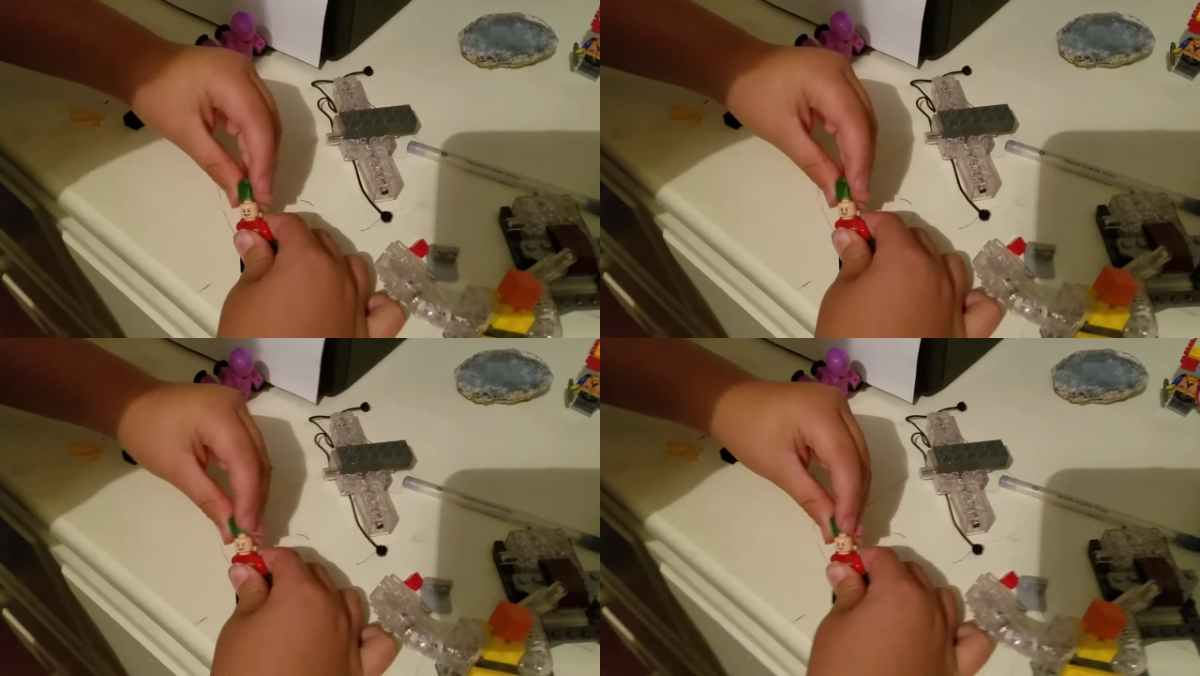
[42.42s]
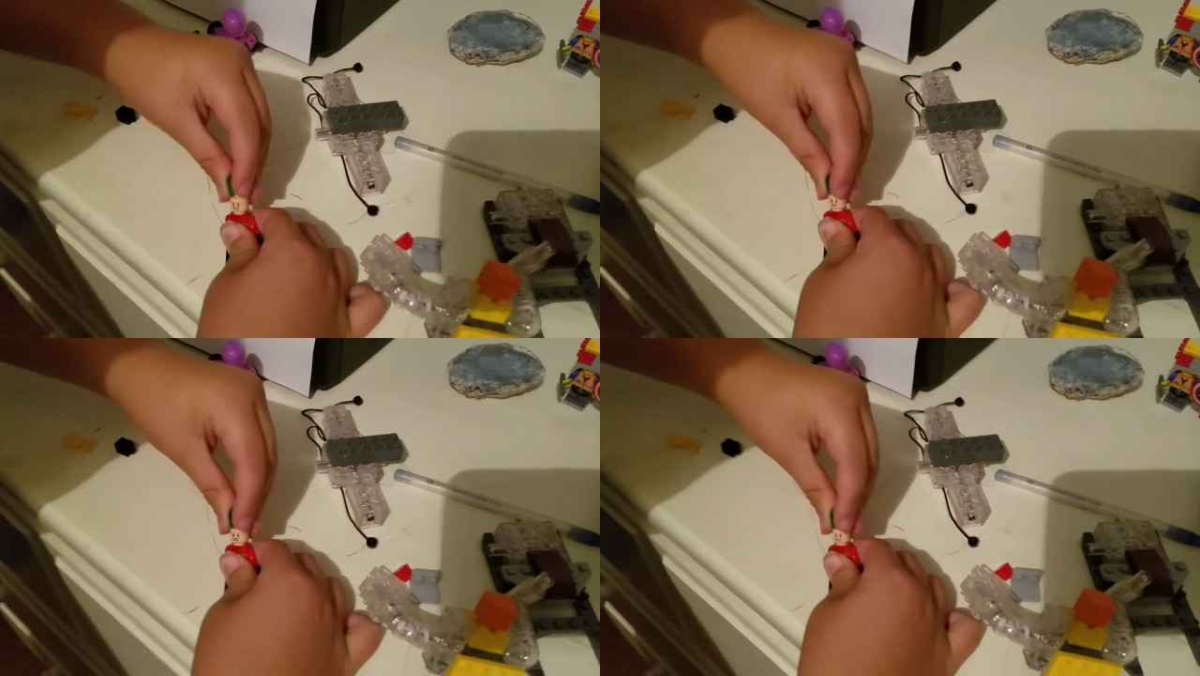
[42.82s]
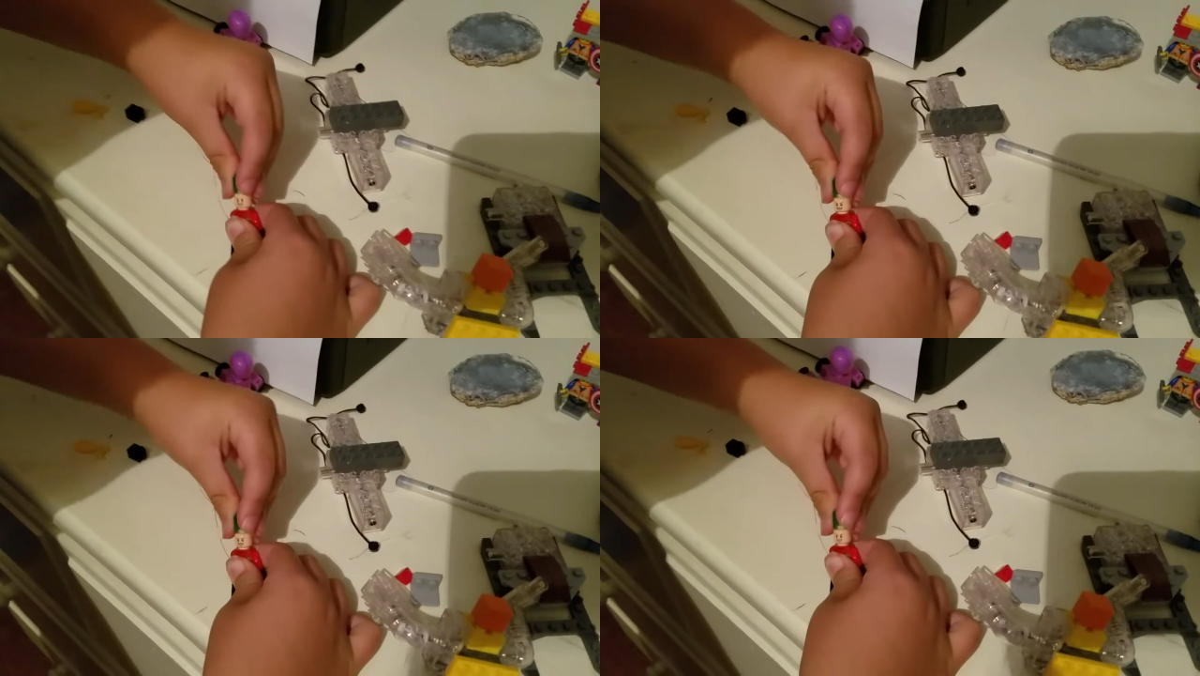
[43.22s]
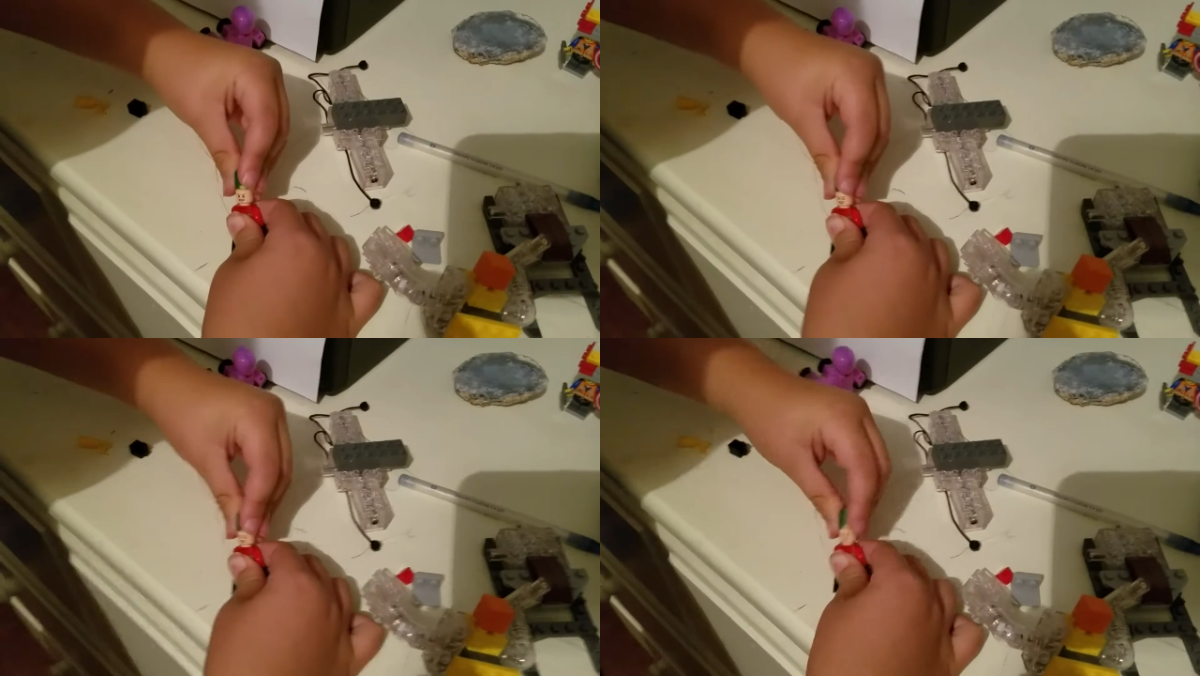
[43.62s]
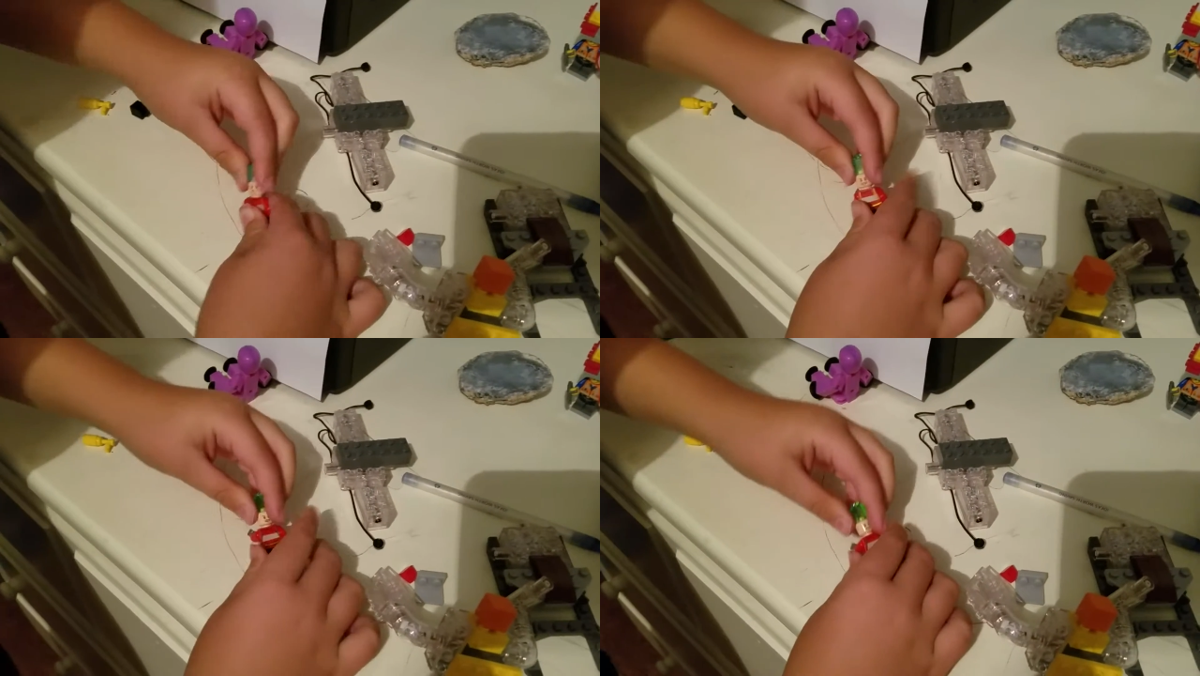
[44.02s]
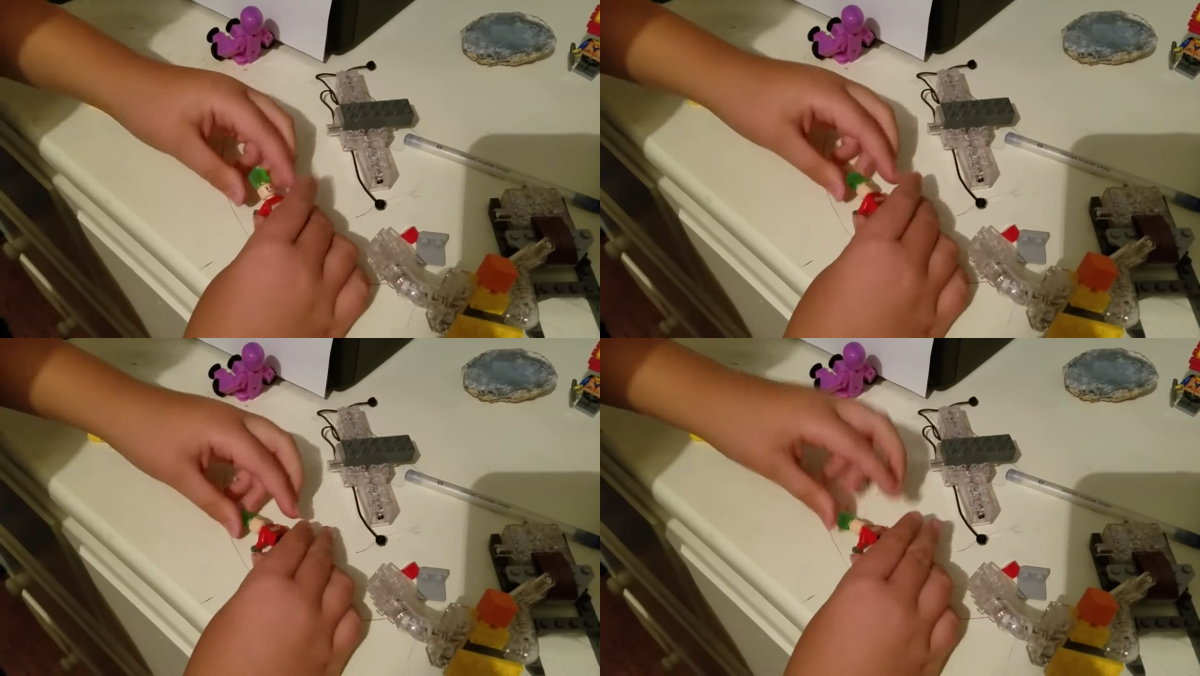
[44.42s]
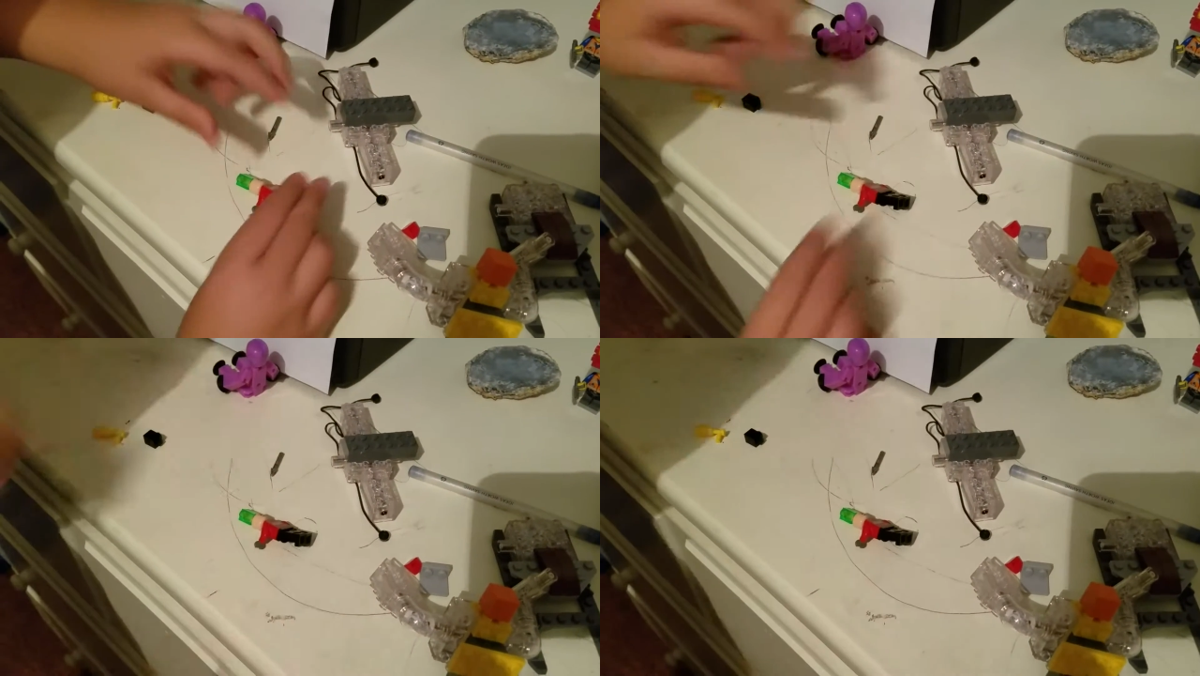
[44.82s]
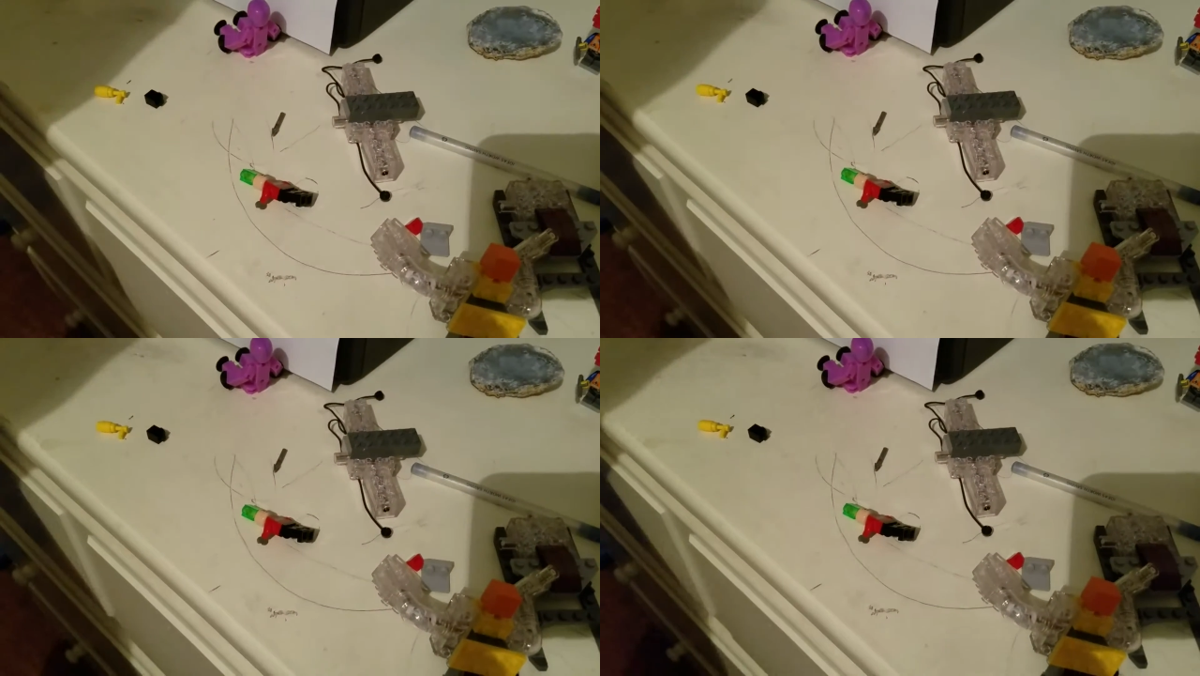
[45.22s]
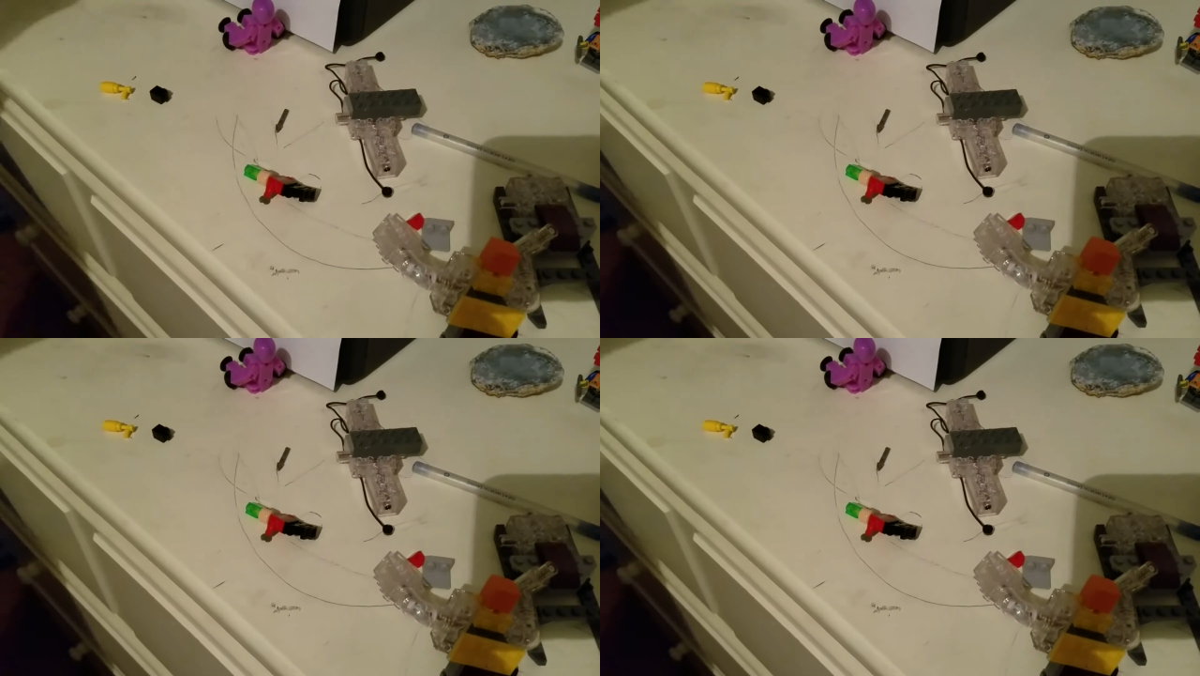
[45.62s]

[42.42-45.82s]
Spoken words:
[unreadable: no face in view]